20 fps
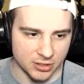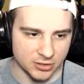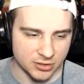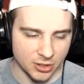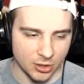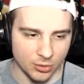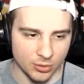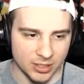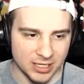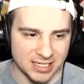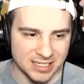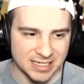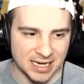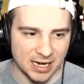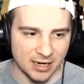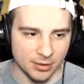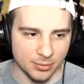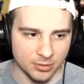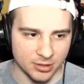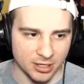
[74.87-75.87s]
So he's not
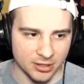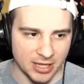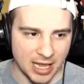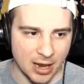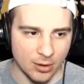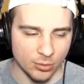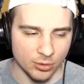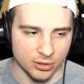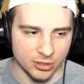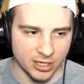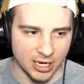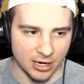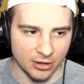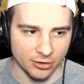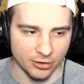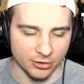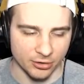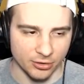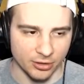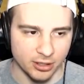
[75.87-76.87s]
able to get that one. You got a
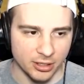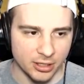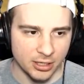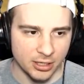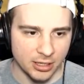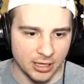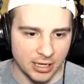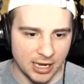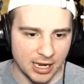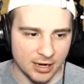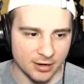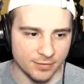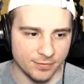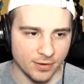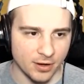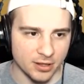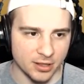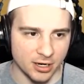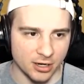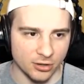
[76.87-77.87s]
little hand
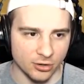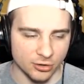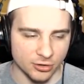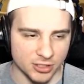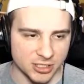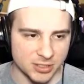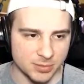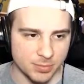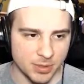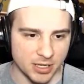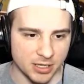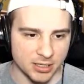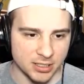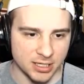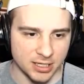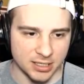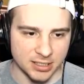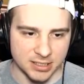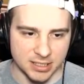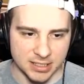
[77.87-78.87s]
fight there, a little spin.
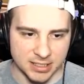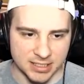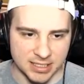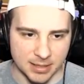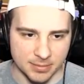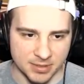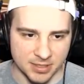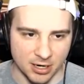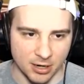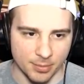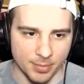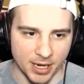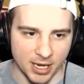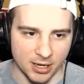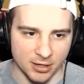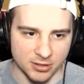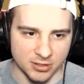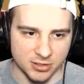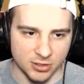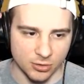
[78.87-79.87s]
Dickinson steps out of
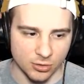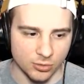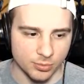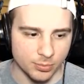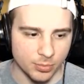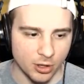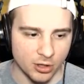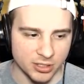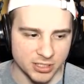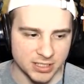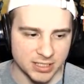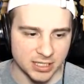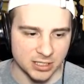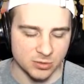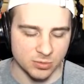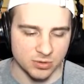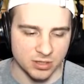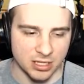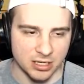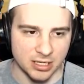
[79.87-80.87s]
bounds, so ball sticks
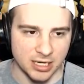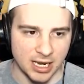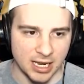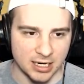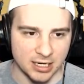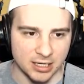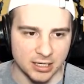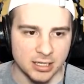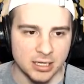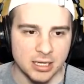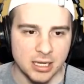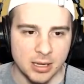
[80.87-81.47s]
with Indiana.